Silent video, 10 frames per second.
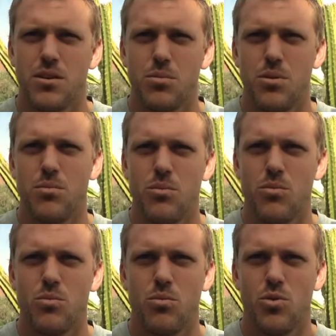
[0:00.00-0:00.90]
I guess, but
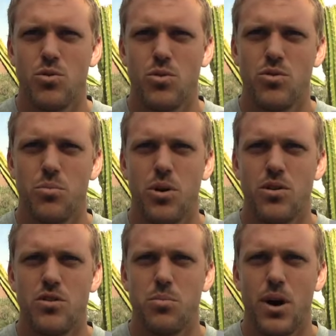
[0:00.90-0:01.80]
more towards the
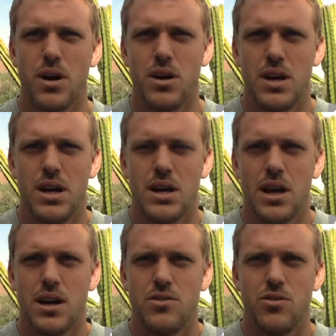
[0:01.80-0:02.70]
penalty spot.
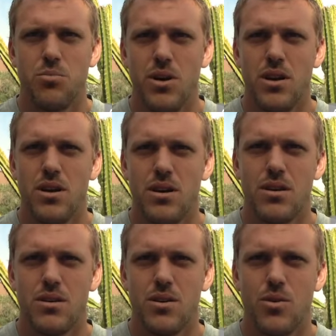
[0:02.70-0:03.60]
And I just made
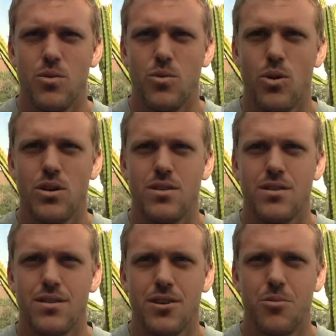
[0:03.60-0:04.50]
a
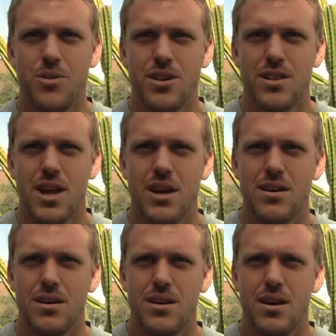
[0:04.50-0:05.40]
run coming in late
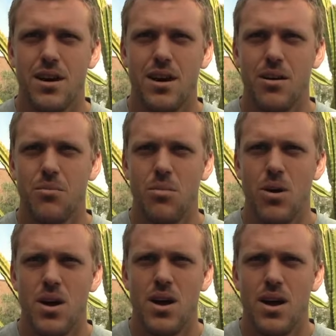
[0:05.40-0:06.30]

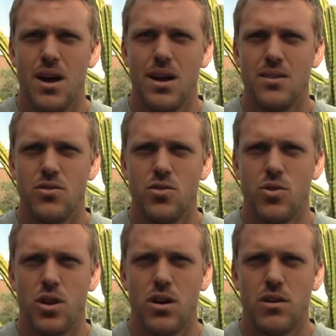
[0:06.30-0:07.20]
and
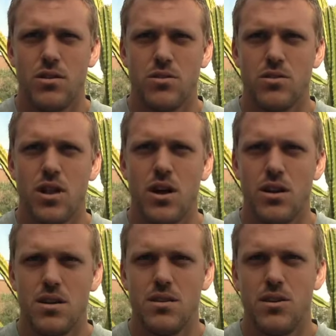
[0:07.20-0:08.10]
just
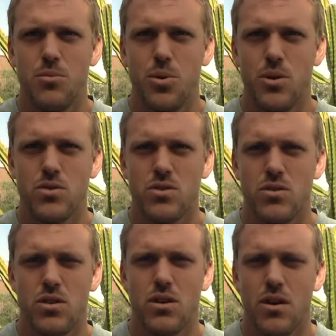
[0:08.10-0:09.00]
slotted it near
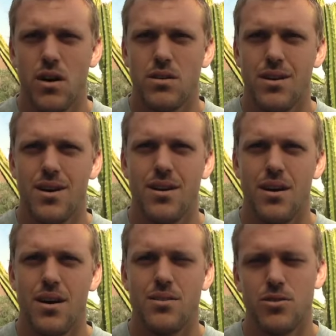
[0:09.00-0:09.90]
post on the ground.
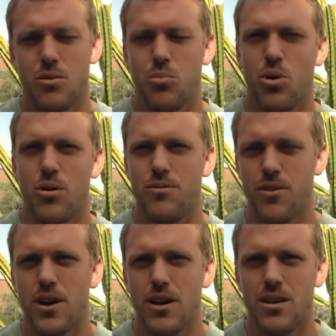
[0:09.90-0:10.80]
It was a good ball by
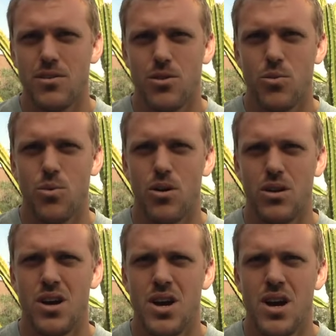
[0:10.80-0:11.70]
Frankie. It's a good run.